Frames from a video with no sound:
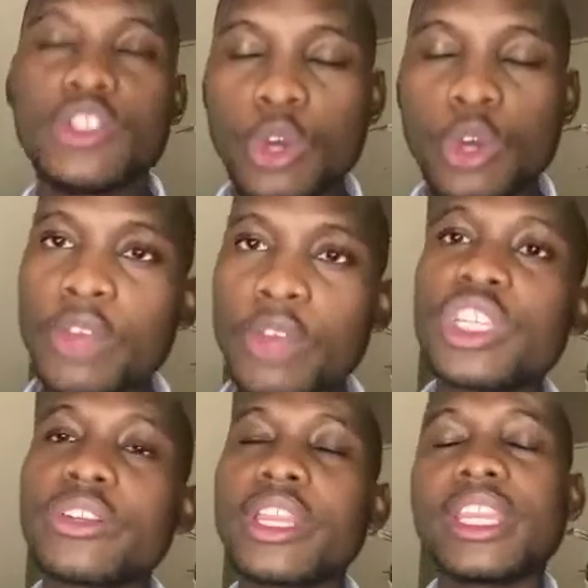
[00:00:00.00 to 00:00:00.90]
and you also have
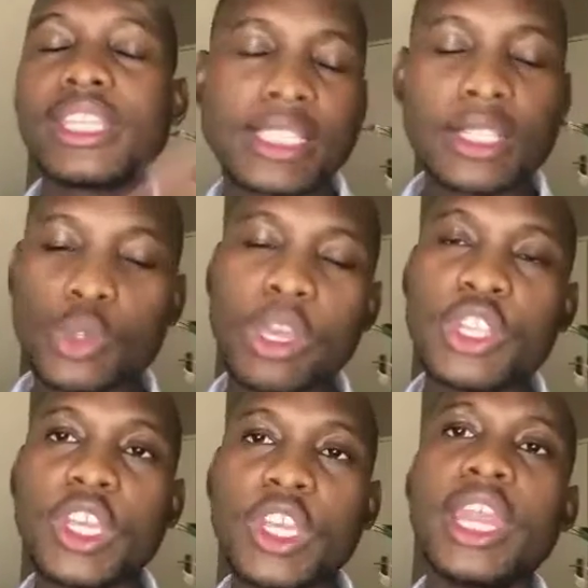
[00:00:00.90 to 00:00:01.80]
children in that
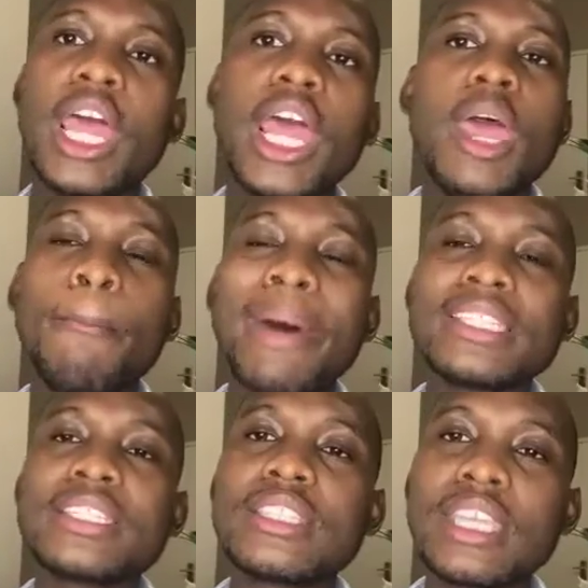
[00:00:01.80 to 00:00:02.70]
situation. But
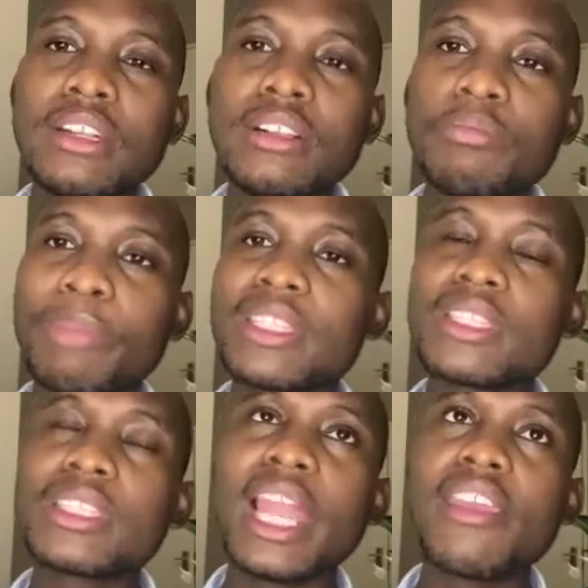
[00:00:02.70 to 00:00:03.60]
still,
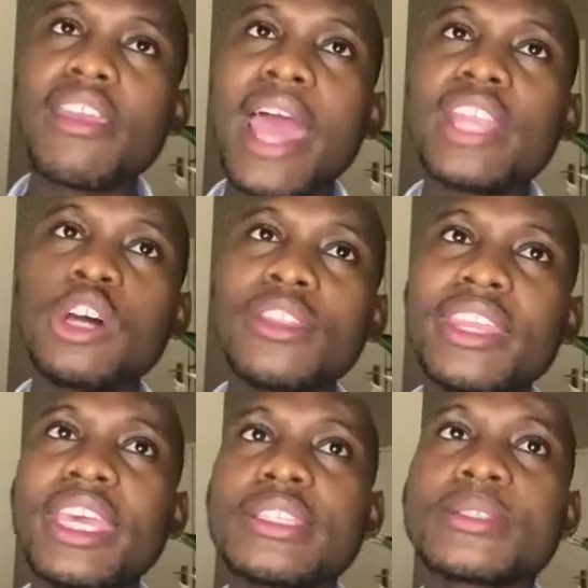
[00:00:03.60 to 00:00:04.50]
I don't
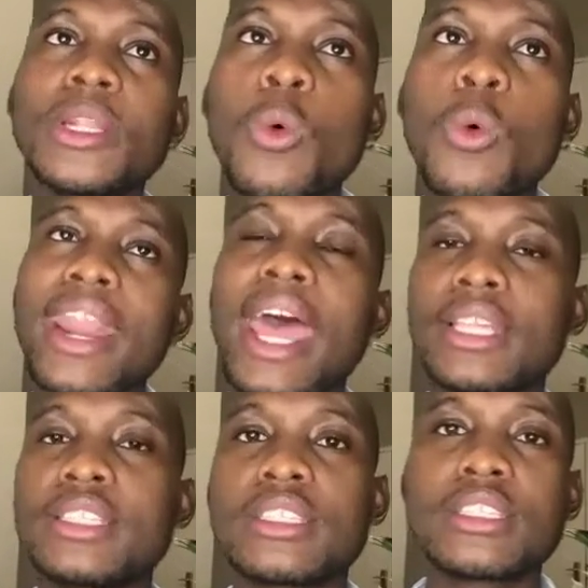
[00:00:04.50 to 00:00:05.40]
think it still
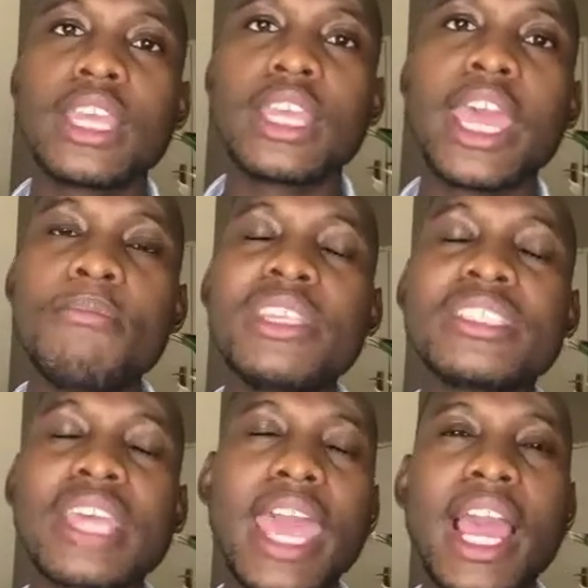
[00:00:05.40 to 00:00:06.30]
warrants
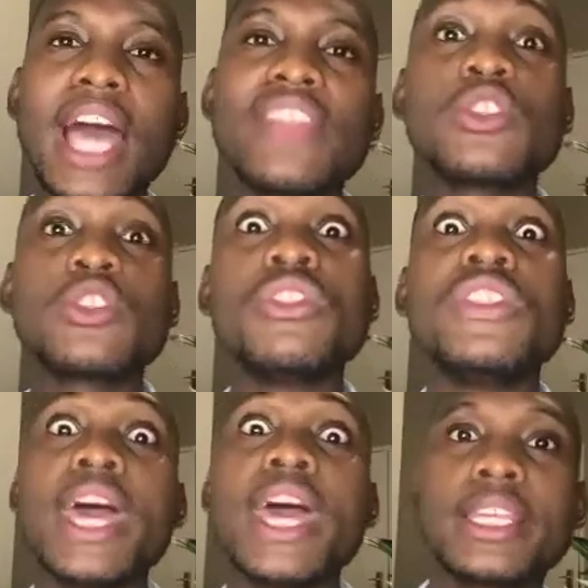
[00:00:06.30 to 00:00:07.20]
Emmy's anger to
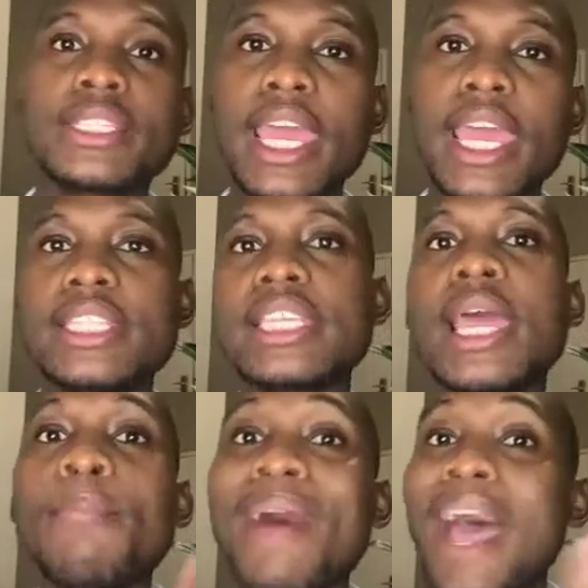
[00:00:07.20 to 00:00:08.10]
that extent.
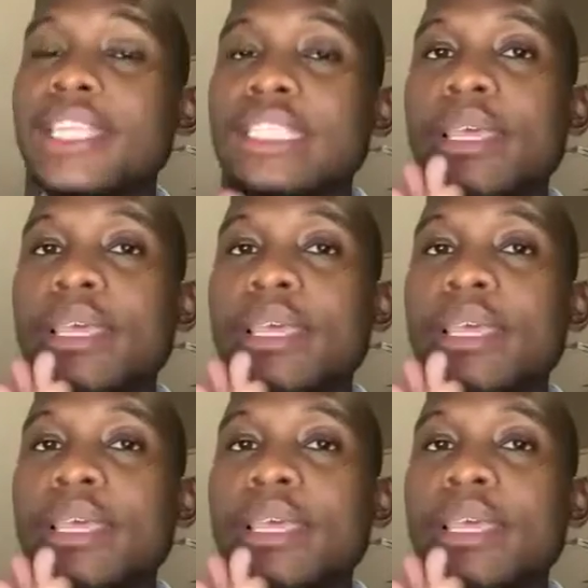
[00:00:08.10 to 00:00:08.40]
But